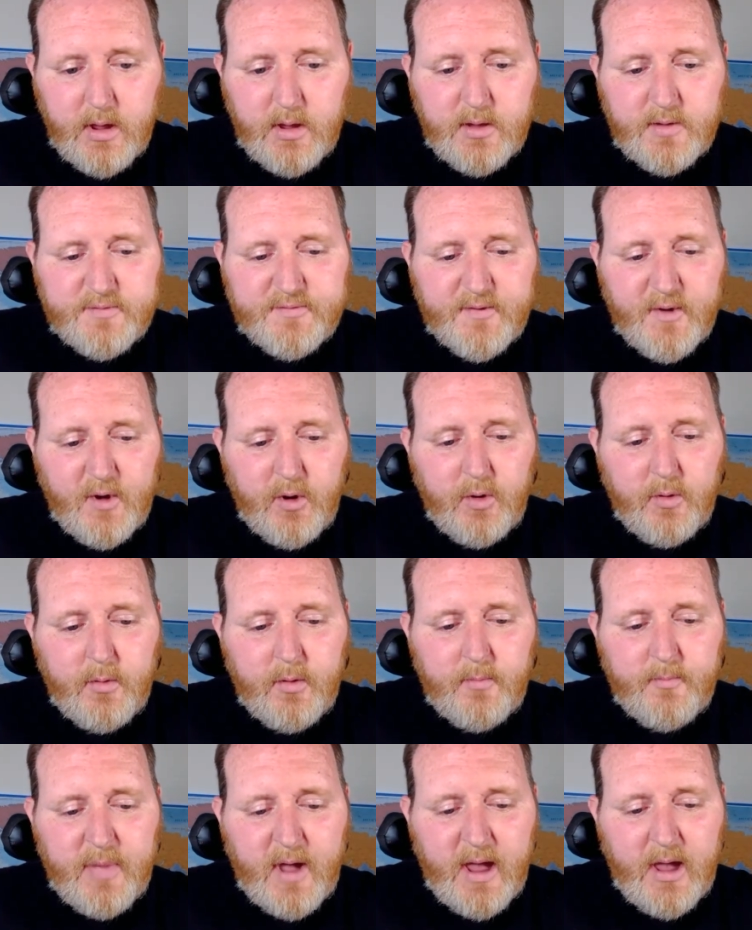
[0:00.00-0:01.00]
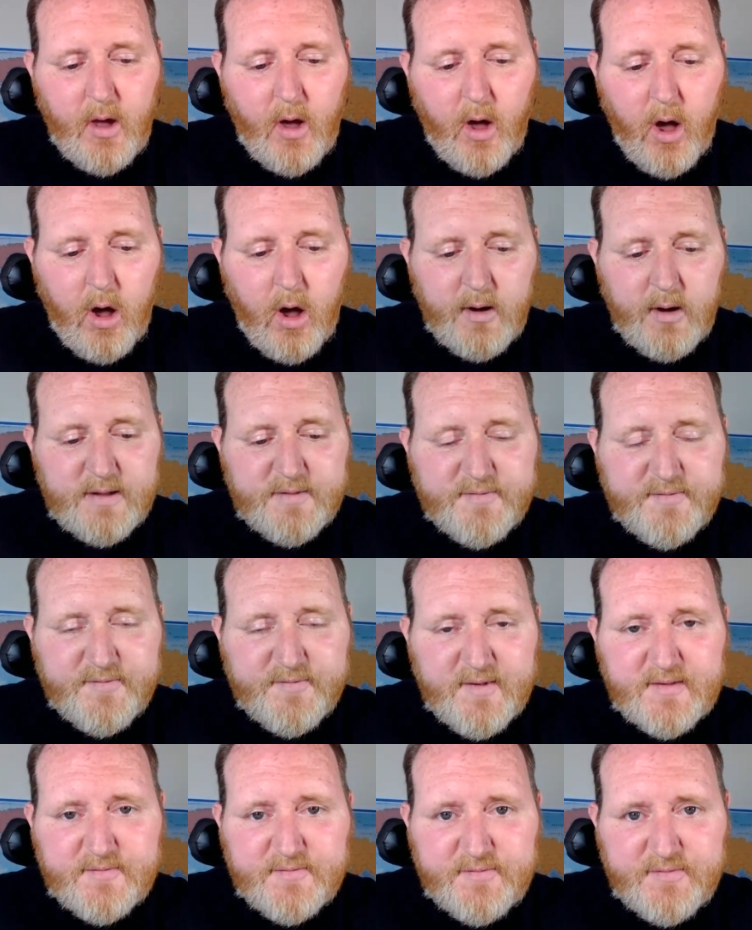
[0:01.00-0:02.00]
So by August
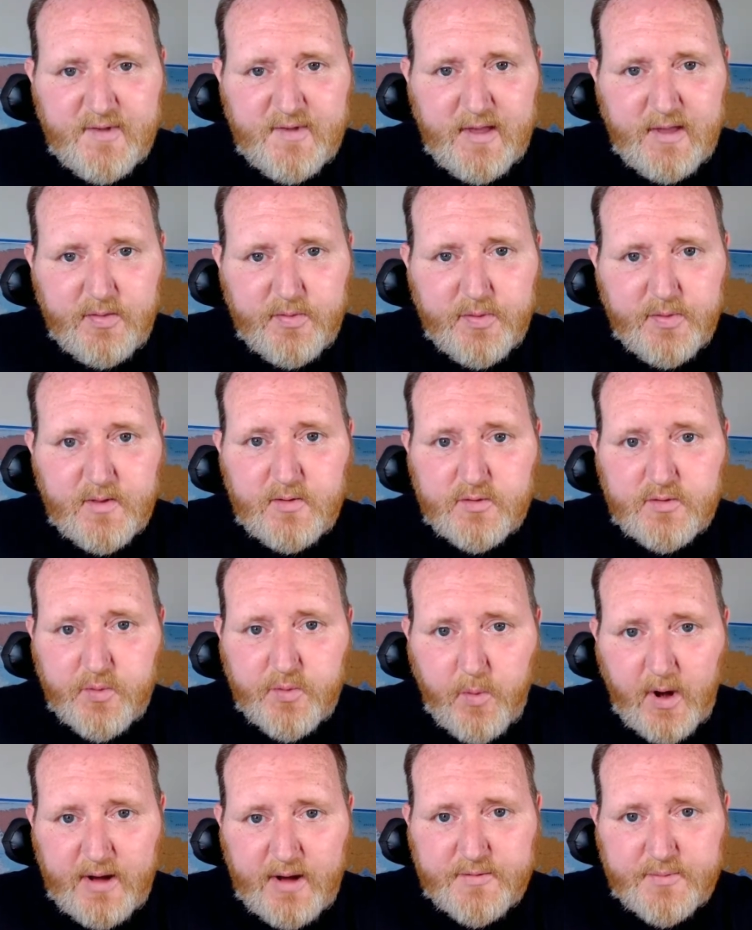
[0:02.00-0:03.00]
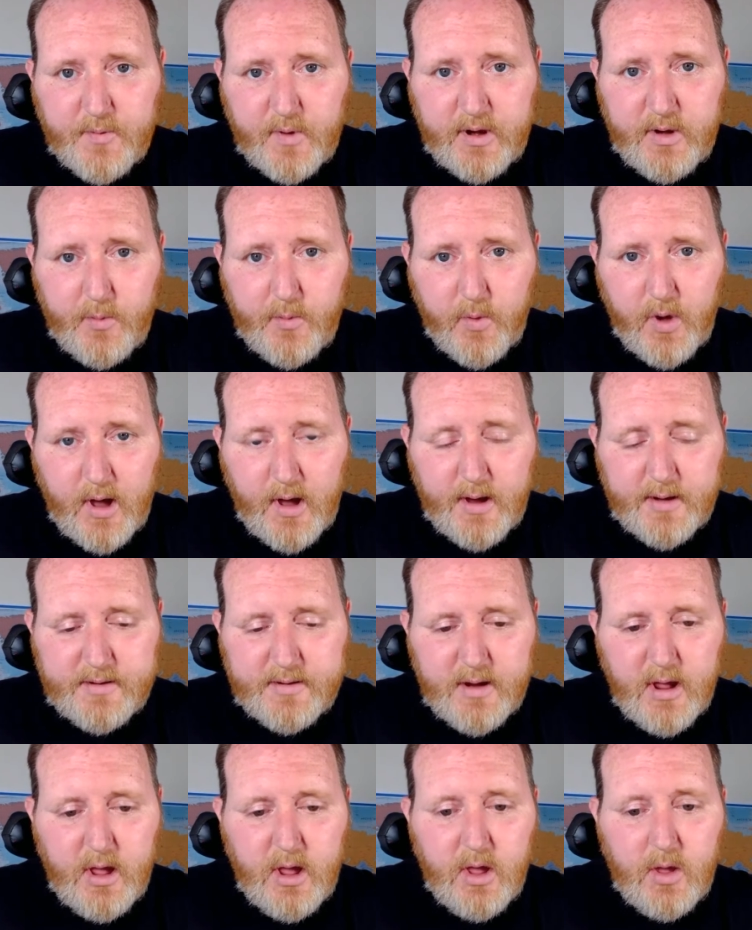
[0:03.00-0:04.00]
16th,
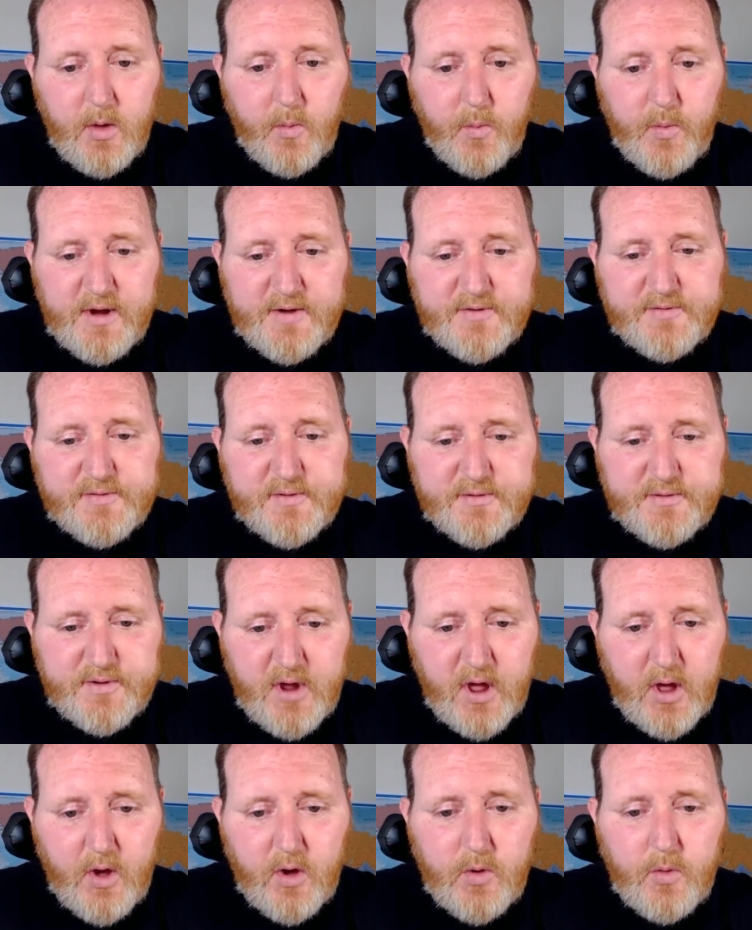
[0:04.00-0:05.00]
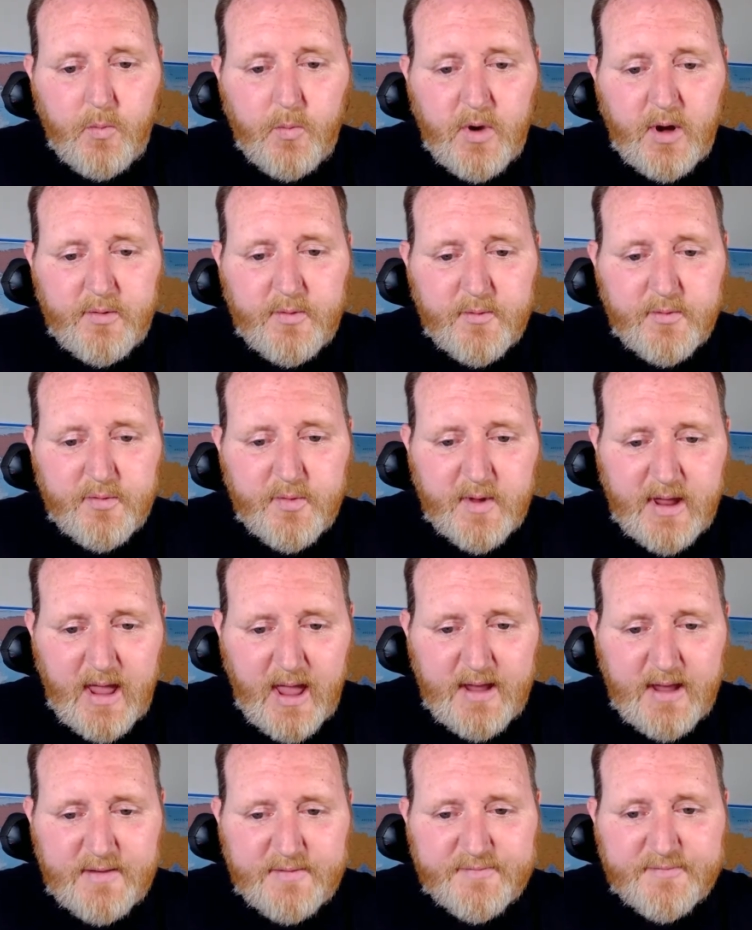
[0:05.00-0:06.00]
2021, we should know whether the
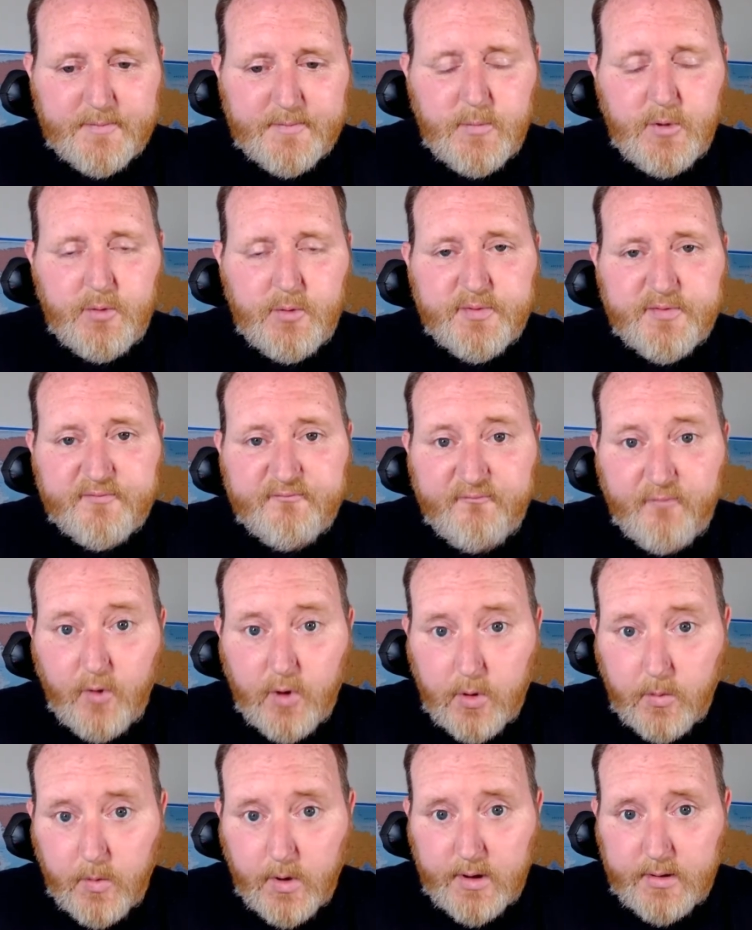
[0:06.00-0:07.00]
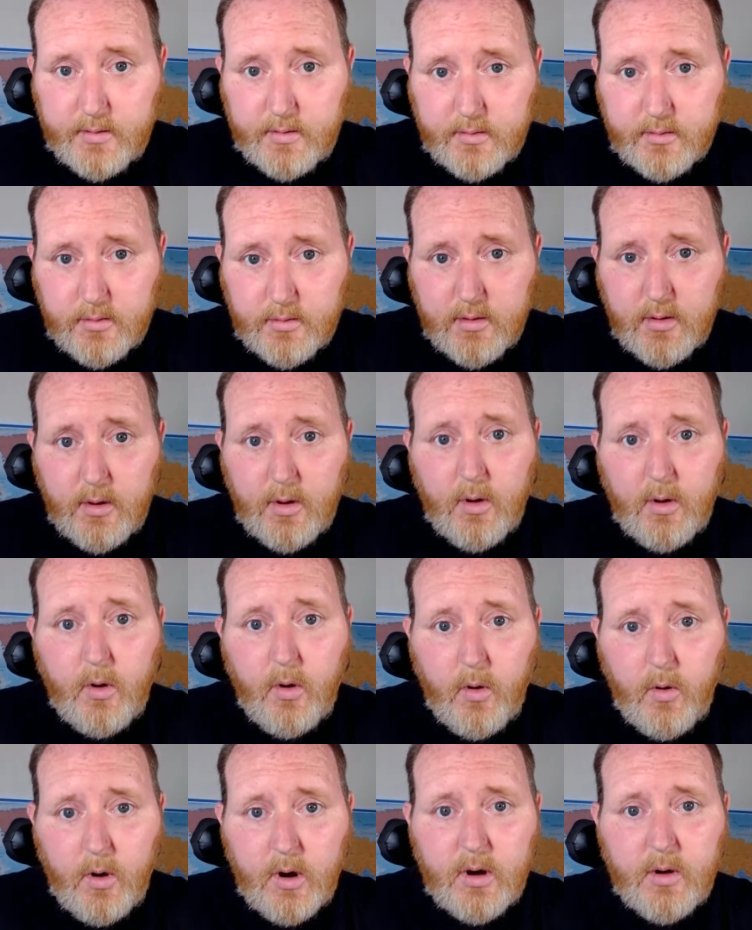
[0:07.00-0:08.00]
case moves forward
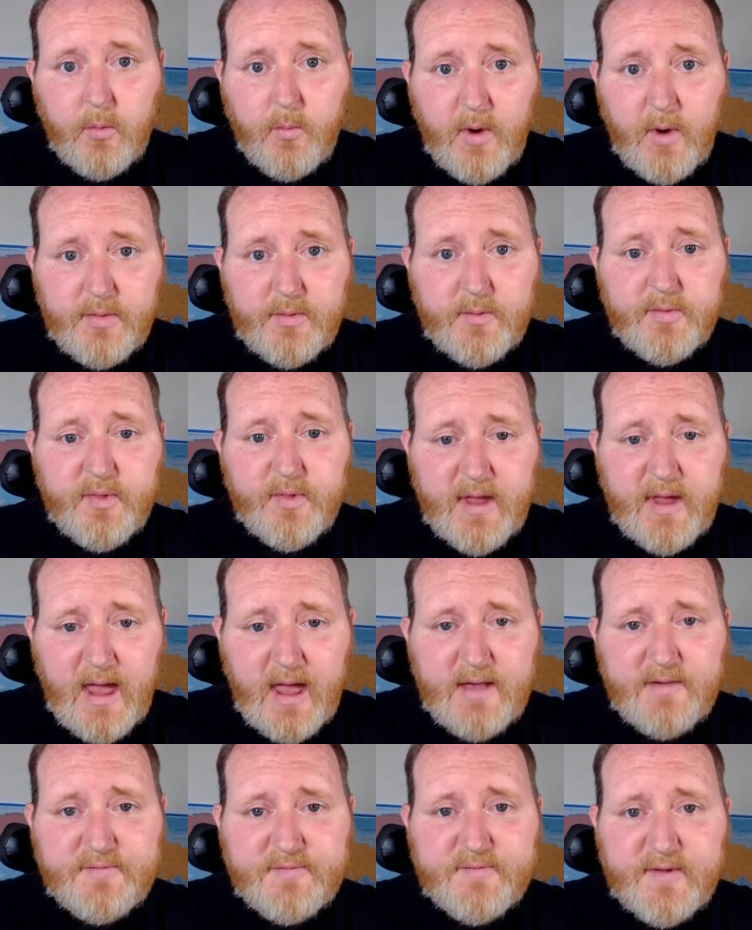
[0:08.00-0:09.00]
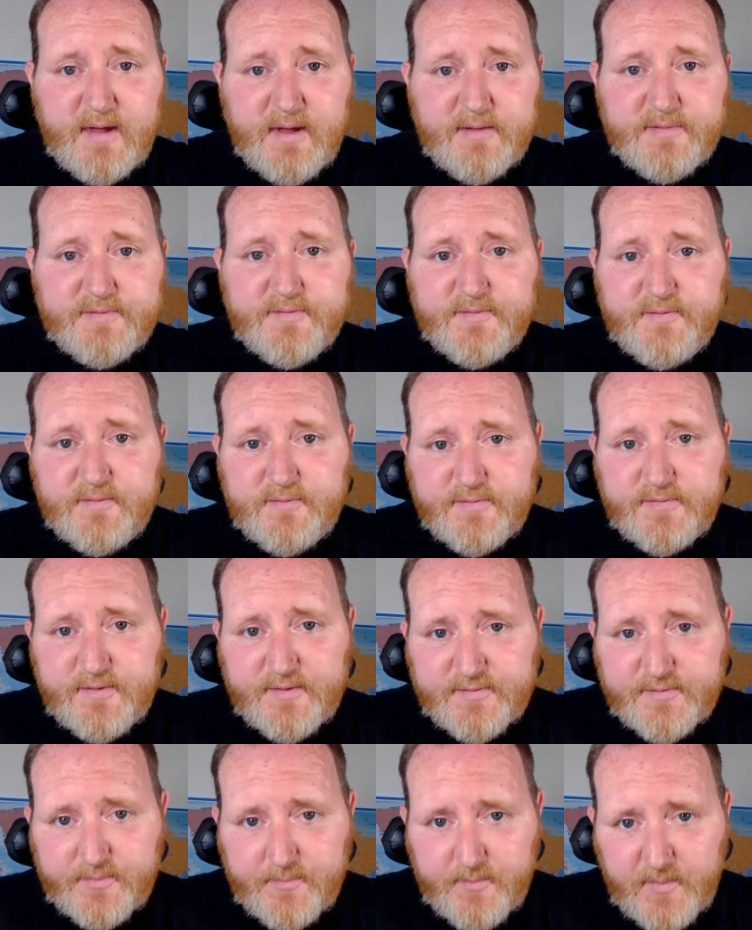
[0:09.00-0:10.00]
or whether the case gets
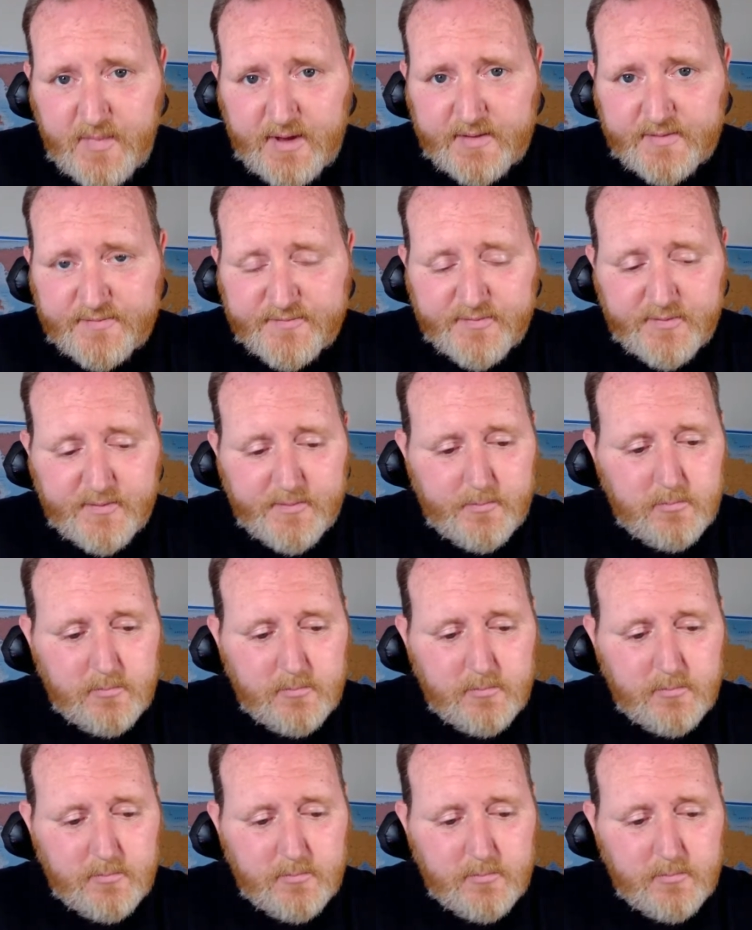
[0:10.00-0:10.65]
dismissed.